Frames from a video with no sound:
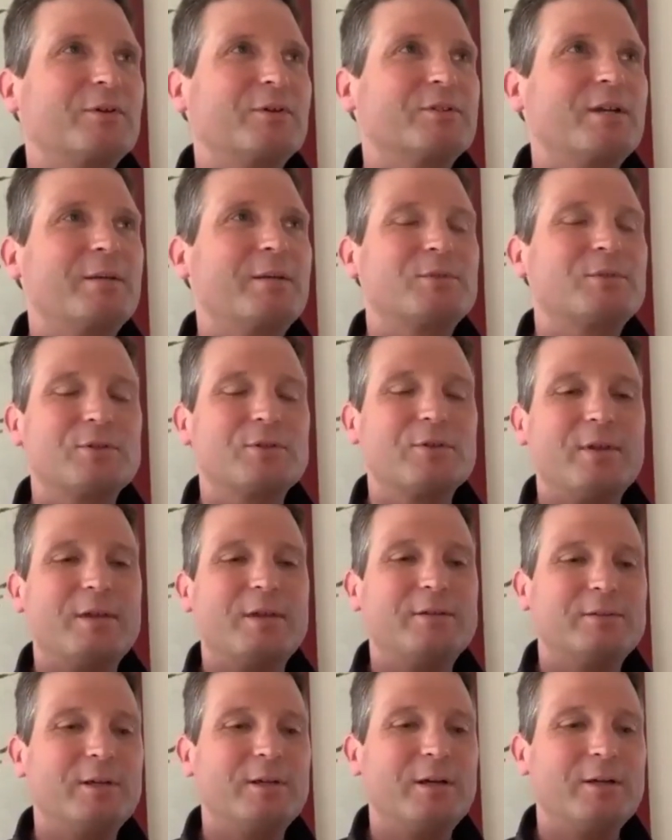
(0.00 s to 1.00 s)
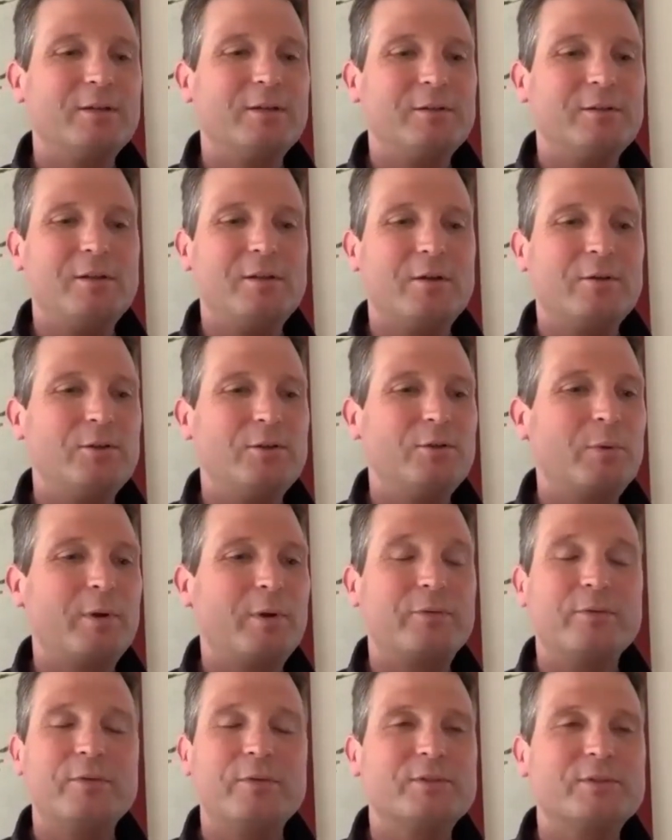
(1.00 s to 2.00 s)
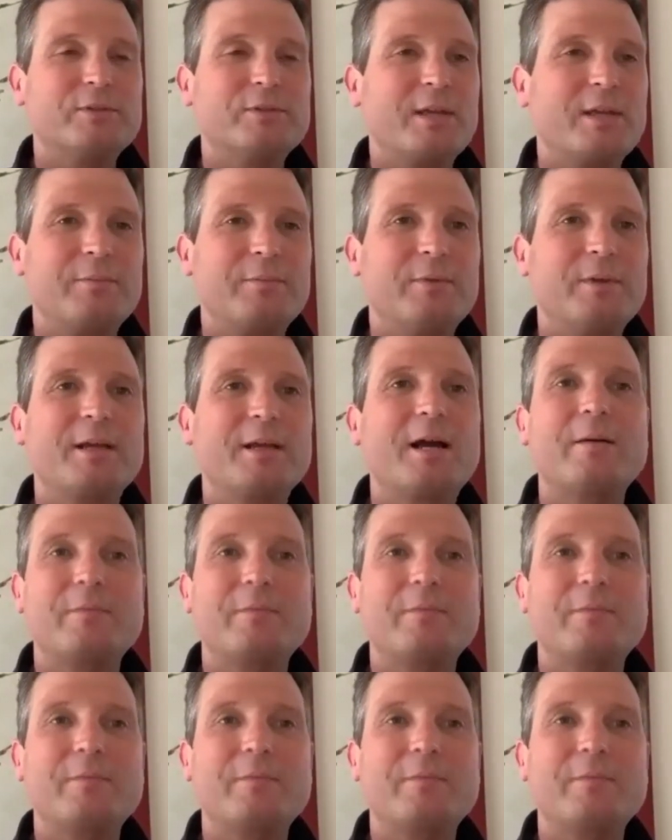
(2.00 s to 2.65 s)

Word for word: And I'm sure that, you went through the same thing.